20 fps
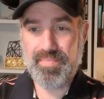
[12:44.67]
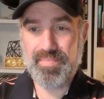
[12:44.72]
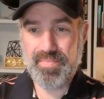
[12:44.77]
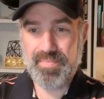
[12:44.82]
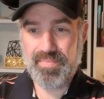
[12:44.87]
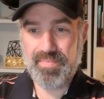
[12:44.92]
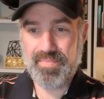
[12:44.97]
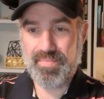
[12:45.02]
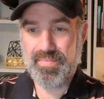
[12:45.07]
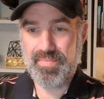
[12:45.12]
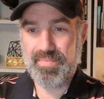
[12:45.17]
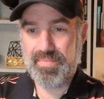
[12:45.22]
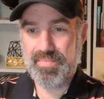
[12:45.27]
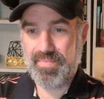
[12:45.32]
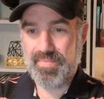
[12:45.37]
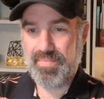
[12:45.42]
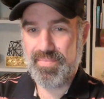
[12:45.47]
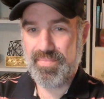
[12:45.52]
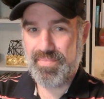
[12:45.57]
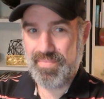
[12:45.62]

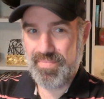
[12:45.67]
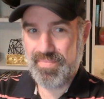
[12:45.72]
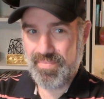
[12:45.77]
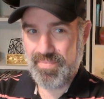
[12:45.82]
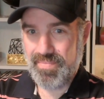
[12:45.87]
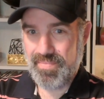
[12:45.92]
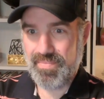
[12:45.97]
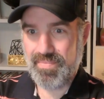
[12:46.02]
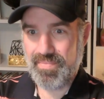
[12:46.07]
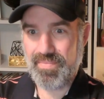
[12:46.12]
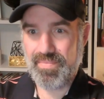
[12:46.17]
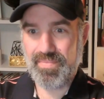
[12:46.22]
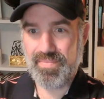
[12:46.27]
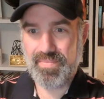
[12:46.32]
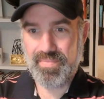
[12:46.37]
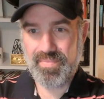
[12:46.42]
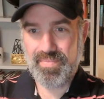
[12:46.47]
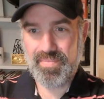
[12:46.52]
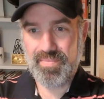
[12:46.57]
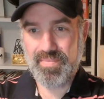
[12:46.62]

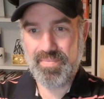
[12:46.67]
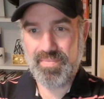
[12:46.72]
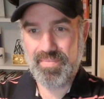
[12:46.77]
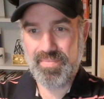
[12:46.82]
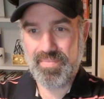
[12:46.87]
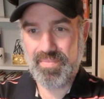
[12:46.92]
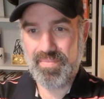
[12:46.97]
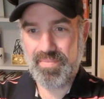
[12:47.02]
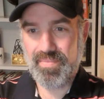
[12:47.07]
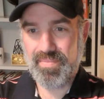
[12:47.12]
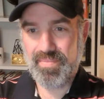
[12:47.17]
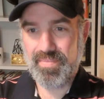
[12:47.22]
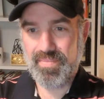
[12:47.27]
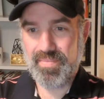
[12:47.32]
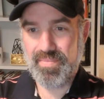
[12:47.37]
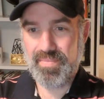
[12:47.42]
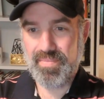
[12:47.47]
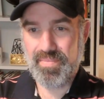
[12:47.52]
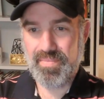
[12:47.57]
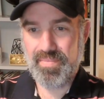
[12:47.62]

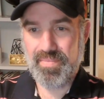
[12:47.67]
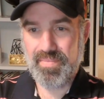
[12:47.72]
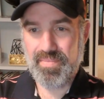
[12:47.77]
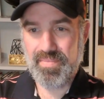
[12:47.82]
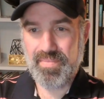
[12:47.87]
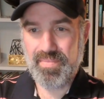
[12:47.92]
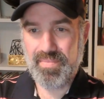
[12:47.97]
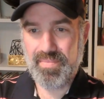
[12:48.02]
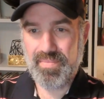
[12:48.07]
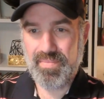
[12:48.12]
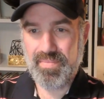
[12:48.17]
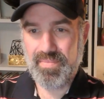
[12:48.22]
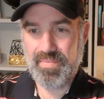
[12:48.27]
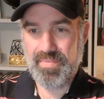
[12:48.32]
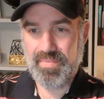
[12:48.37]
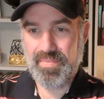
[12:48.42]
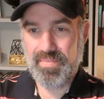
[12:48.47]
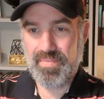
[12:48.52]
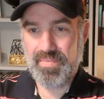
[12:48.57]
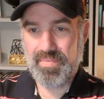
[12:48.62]

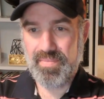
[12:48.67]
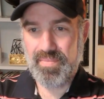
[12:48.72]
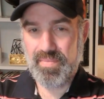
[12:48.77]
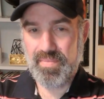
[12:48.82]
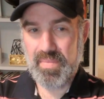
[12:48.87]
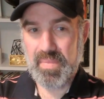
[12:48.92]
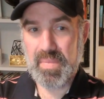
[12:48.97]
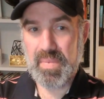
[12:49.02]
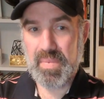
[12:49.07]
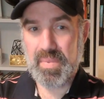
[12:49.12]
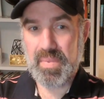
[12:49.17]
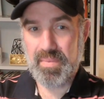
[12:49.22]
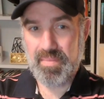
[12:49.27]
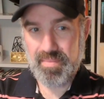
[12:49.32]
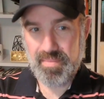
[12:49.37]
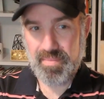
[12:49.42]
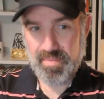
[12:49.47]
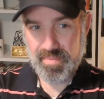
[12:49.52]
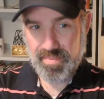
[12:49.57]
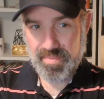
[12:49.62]

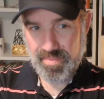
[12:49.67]
The person shown says nothing.